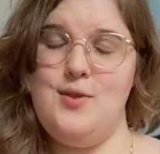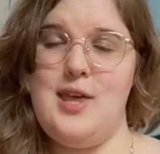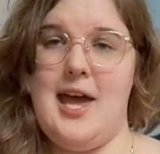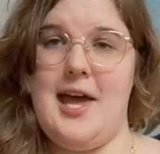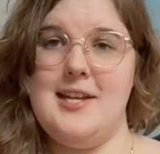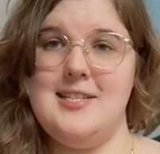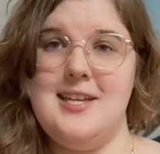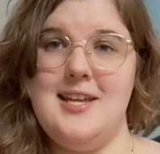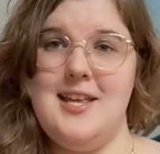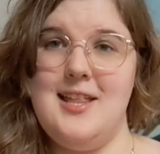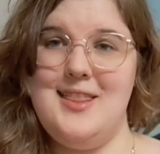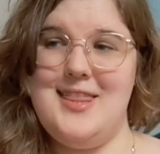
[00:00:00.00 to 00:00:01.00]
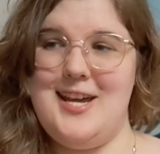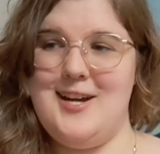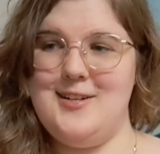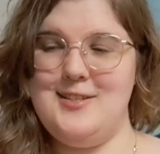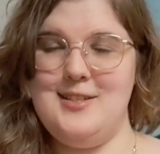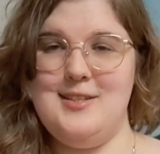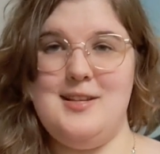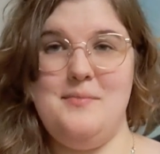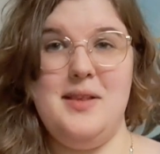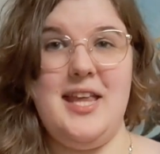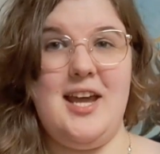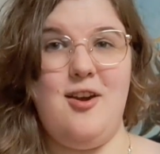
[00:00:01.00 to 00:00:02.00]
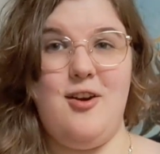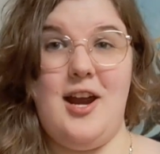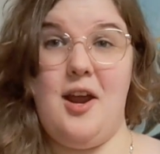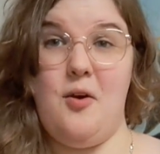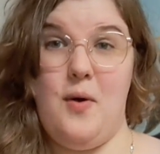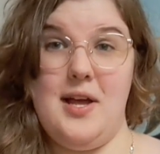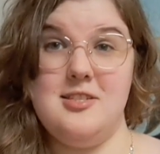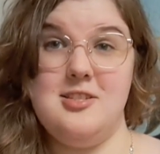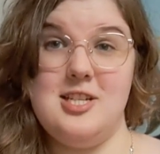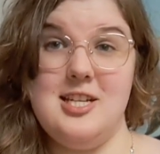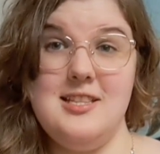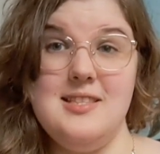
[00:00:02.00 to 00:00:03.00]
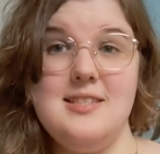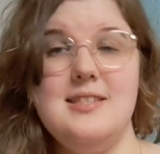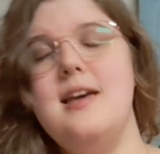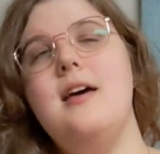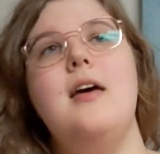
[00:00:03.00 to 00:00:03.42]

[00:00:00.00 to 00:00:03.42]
that there's some lingering questions.